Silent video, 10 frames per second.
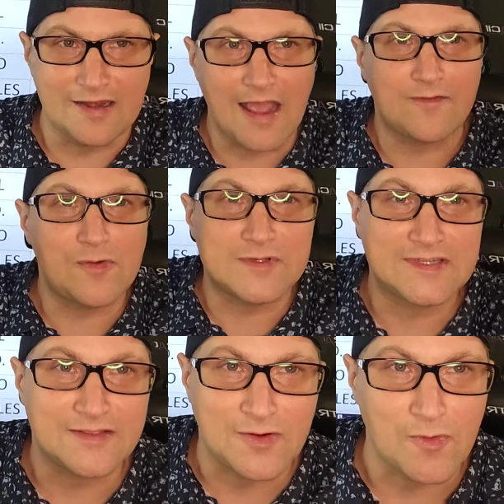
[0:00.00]
Everyone's
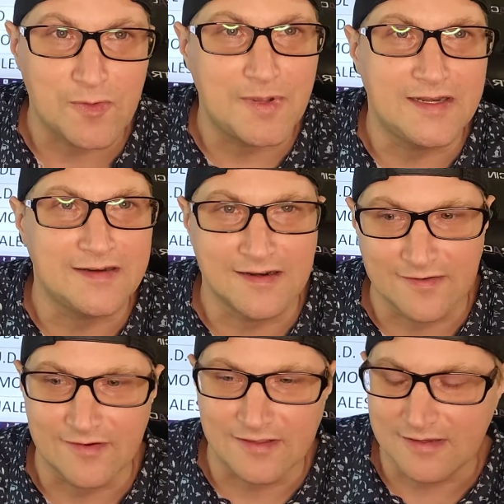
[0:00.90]
got their own opinion on
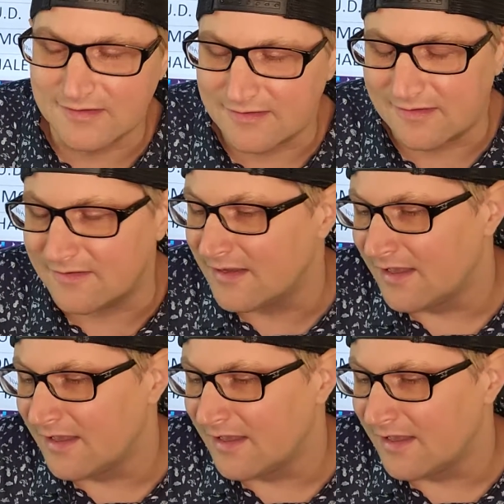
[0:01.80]
everything. So